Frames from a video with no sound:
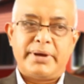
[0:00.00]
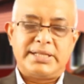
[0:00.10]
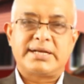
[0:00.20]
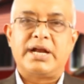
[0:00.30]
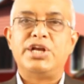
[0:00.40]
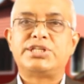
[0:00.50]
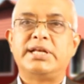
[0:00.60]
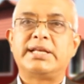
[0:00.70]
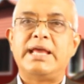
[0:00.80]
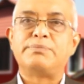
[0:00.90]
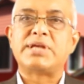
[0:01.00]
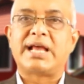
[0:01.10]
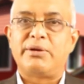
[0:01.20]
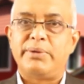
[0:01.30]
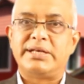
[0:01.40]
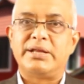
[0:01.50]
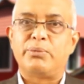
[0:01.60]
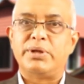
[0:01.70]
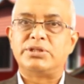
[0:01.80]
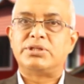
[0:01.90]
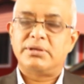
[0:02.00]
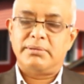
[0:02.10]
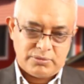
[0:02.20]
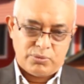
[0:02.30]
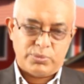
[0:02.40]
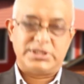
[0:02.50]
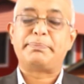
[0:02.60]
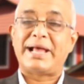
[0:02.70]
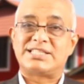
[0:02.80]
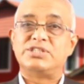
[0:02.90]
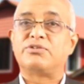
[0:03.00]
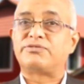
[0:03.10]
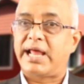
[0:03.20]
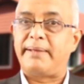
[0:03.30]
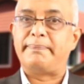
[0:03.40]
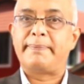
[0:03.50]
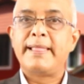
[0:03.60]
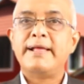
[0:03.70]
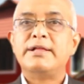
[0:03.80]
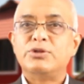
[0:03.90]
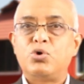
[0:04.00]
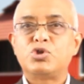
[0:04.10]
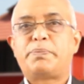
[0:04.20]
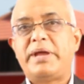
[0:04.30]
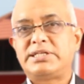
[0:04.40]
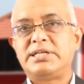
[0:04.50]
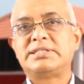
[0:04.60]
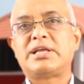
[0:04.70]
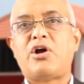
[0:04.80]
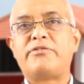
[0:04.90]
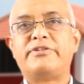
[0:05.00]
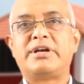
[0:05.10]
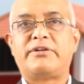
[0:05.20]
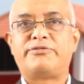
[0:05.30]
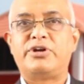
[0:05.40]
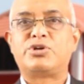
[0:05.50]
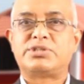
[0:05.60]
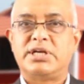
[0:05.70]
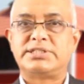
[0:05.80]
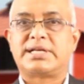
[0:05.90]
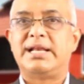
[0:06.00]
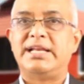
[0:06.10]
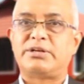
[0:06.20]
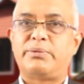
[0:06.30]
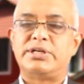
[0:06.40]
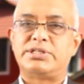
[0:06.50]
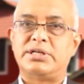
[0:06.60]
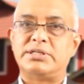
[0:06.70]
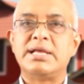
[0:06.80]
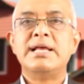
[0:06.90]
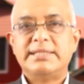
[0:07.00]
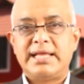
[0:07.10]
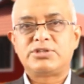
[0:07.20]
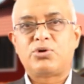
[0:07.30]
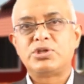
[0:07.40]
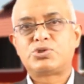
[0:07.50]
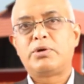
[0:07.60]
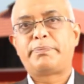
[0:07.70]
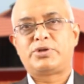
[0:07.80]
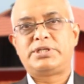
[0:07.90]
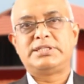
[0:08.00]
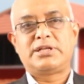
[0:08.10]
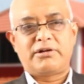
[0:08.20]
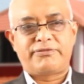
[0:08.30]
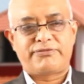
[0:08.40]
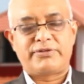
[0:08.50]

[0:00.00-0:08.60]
but the condition keeps aggravating with the passage of time. Those patients are often referred to surgical interventions. There is also a procedure of